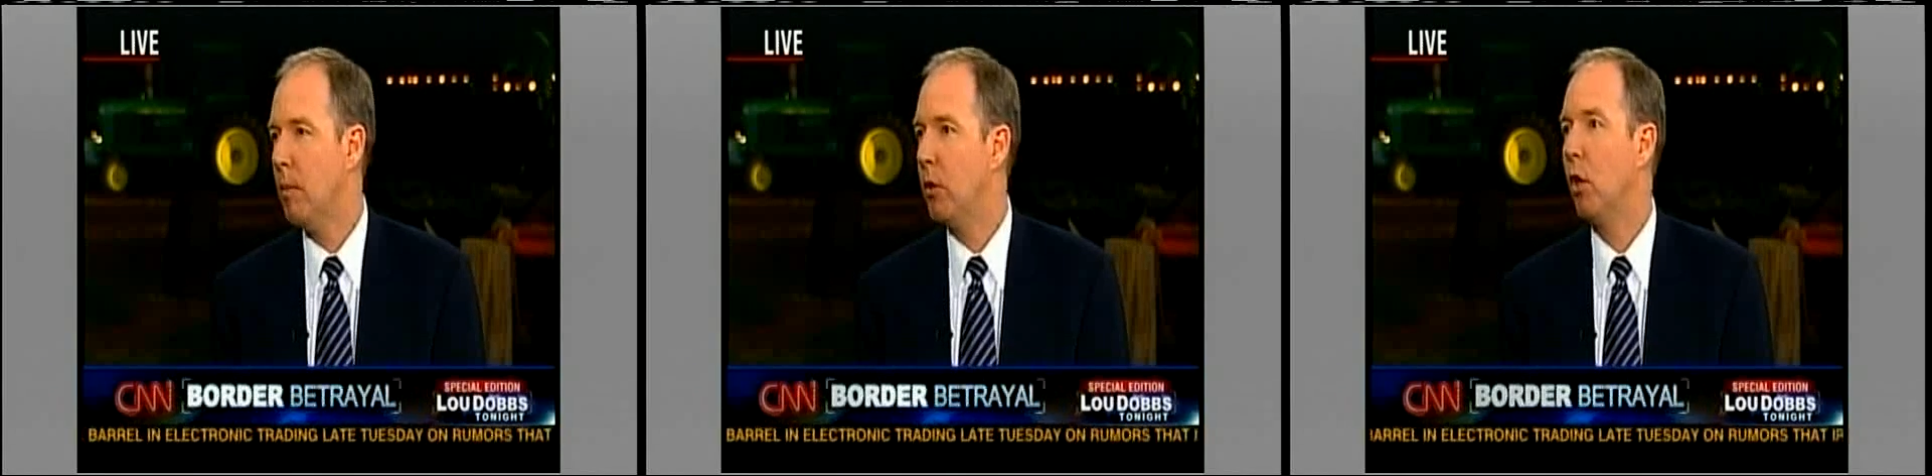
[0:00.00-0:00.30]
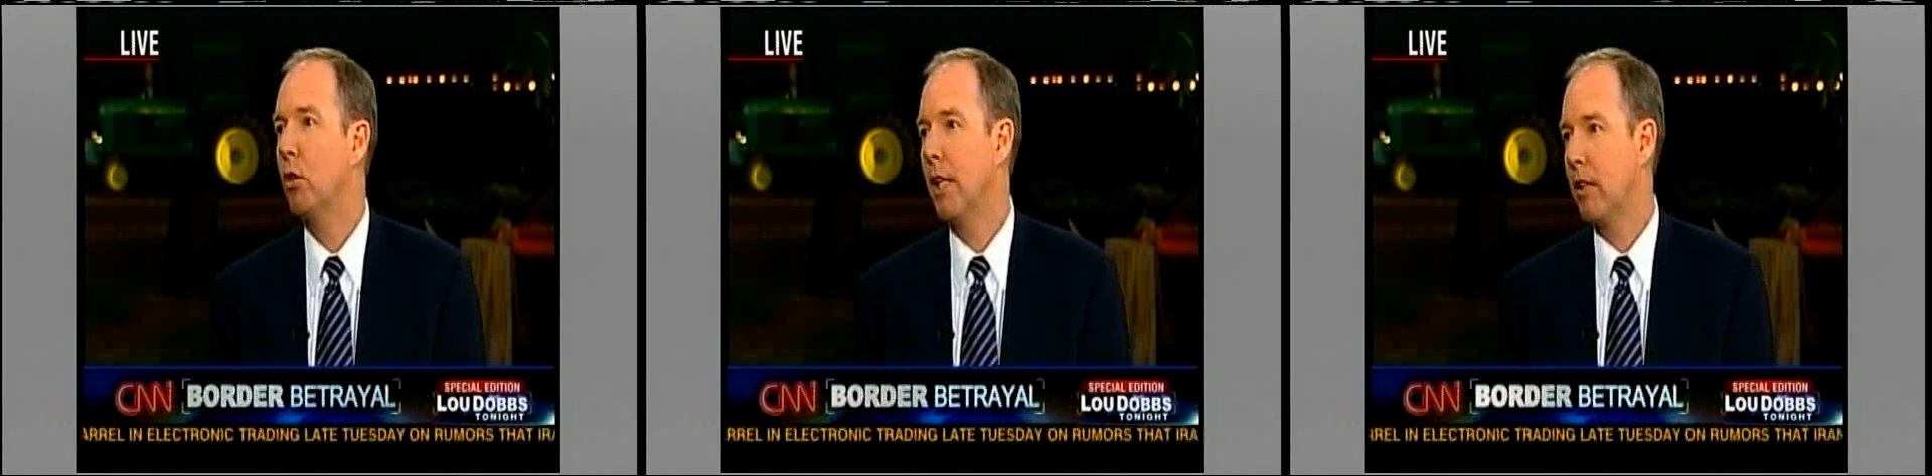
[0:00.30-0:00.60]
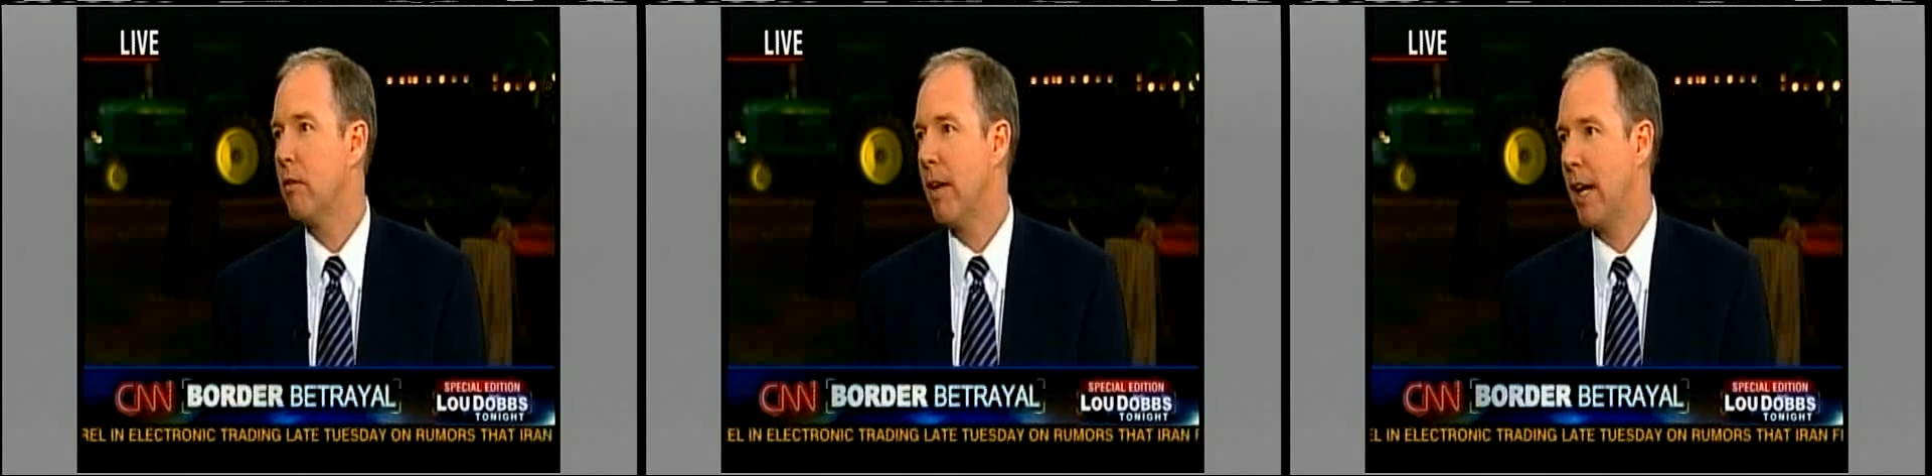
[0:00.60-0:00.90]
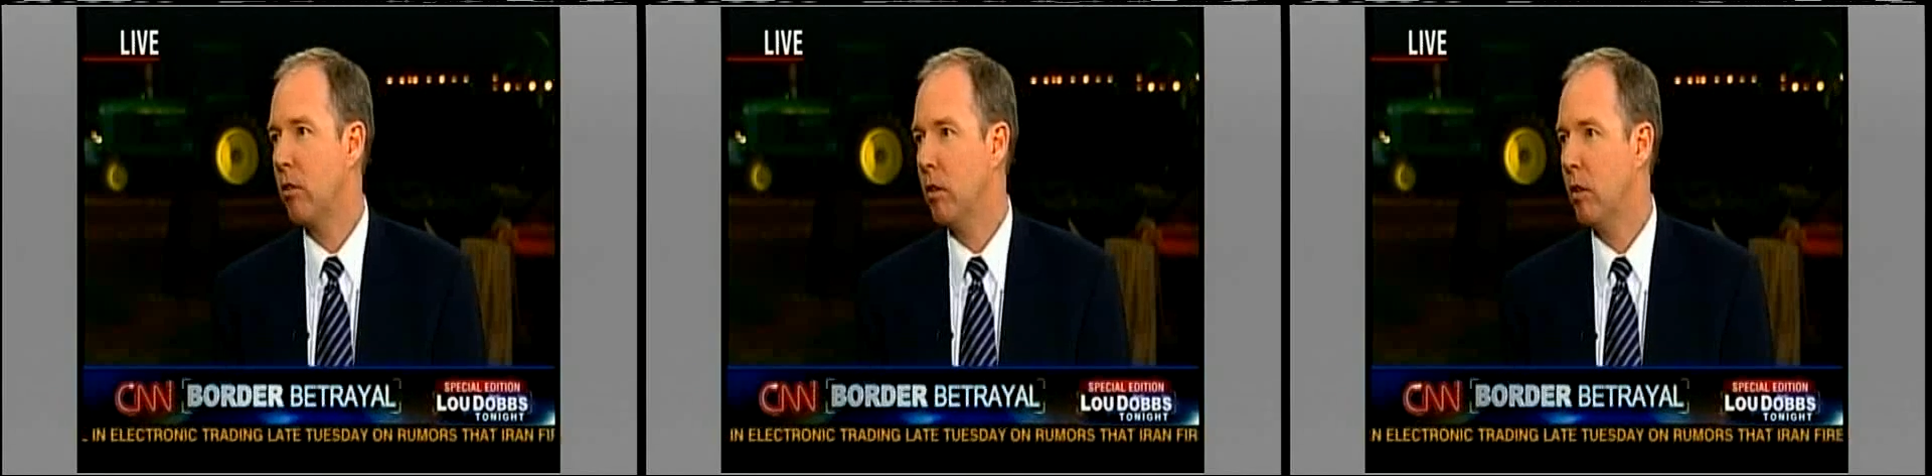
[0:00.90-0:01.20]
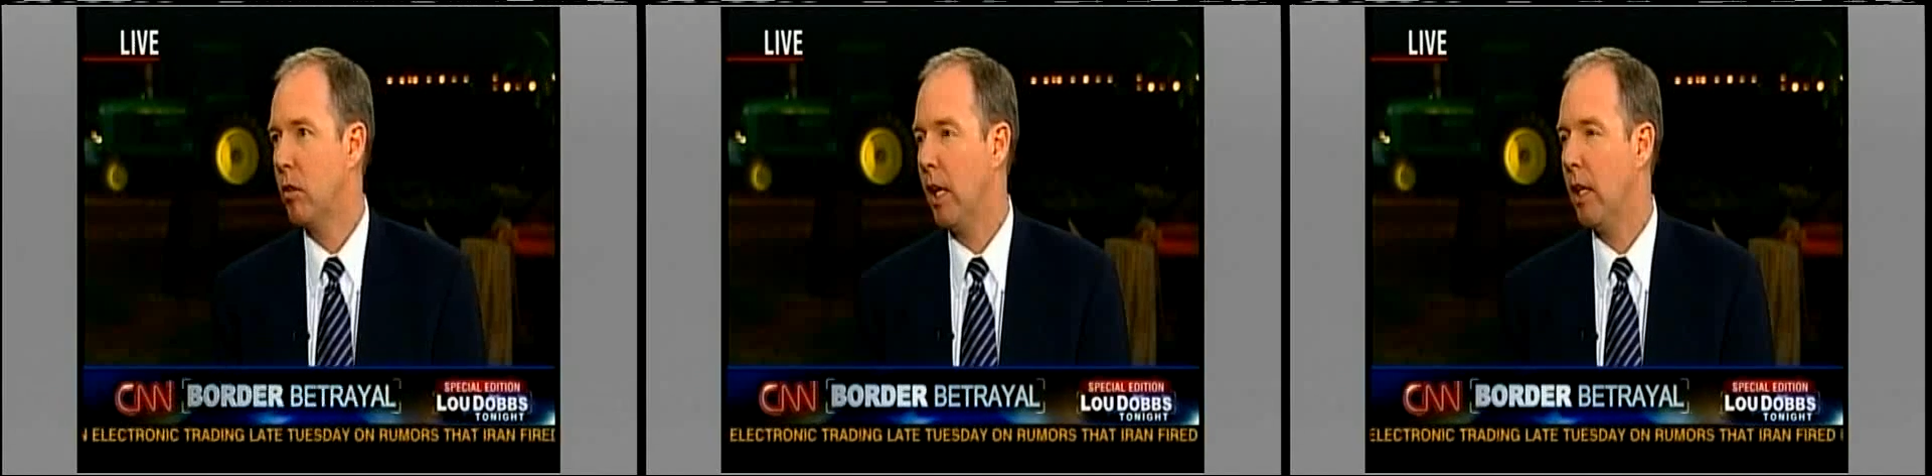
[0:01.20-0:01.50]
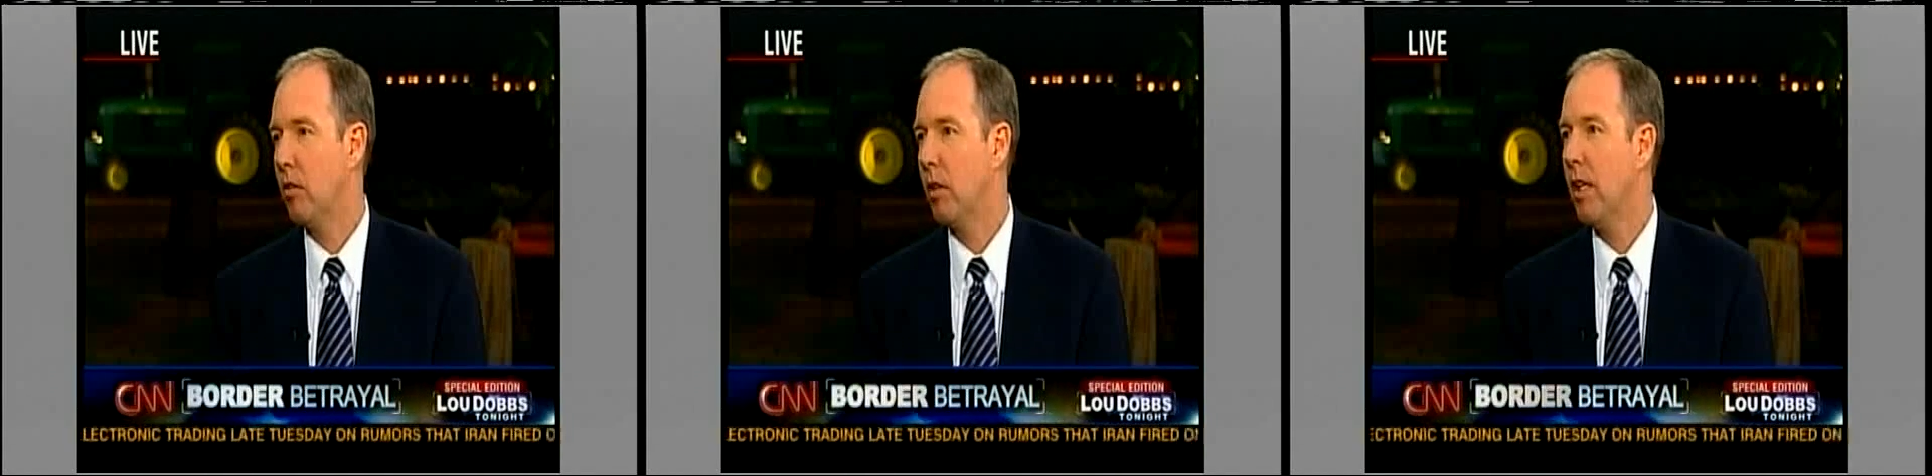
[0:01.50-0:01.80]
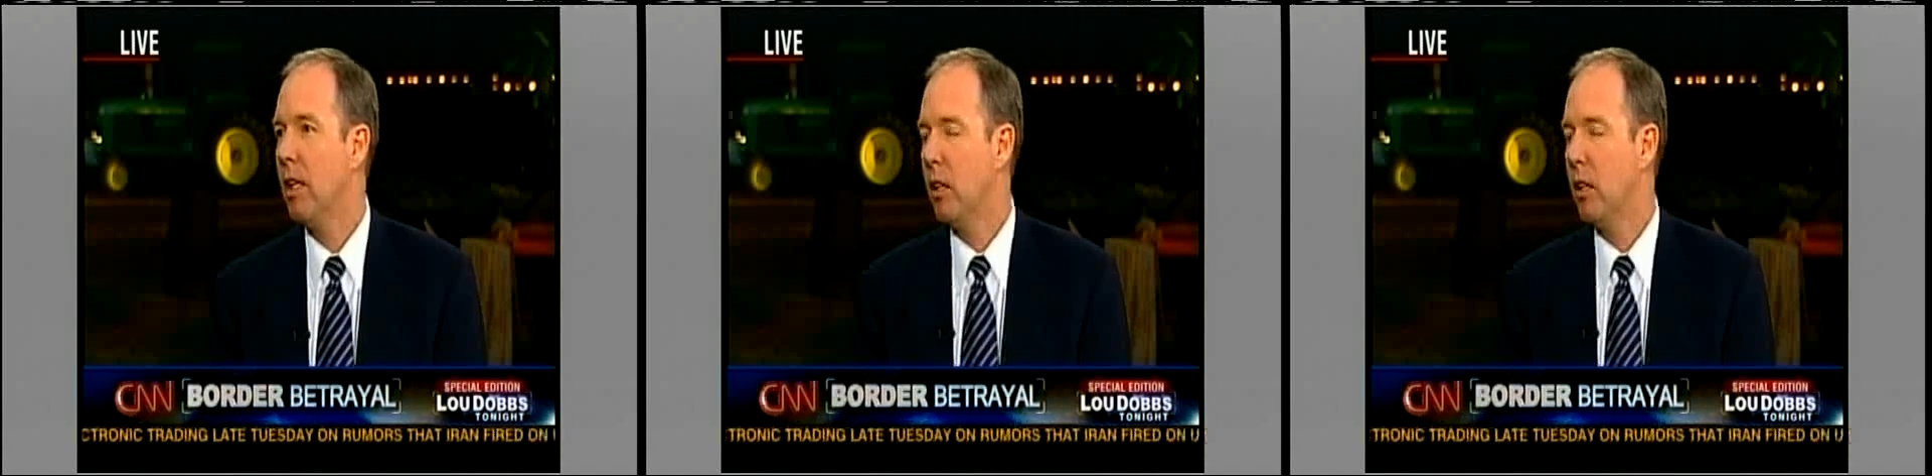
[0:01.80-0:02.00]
But those are not the facts in this case.